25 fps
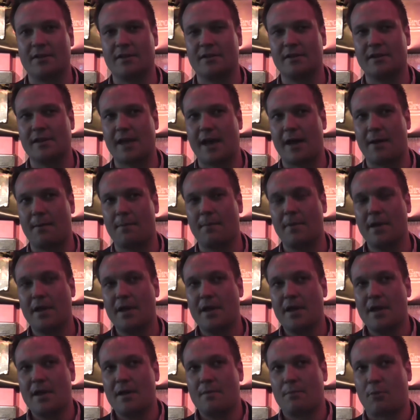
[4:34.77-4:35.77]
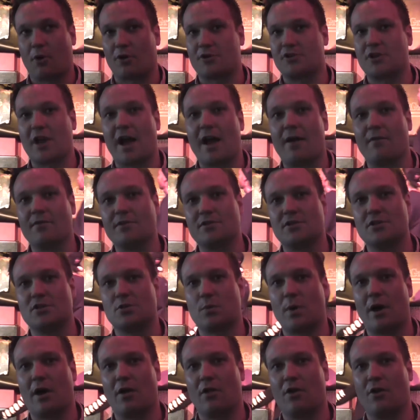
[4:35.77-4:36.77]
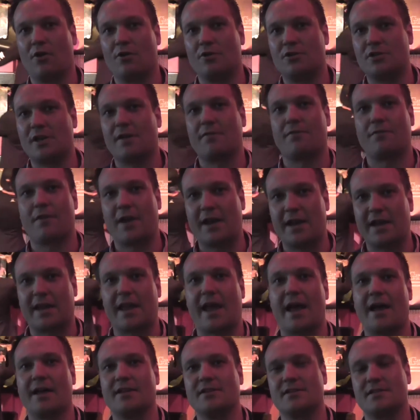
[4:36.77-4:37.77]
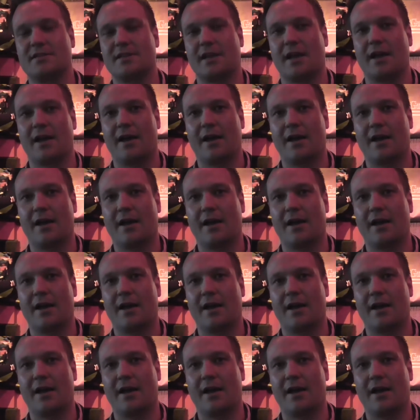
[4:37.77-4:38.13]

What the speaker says: And Brock Jarvis as well, who Jeff Fennick has.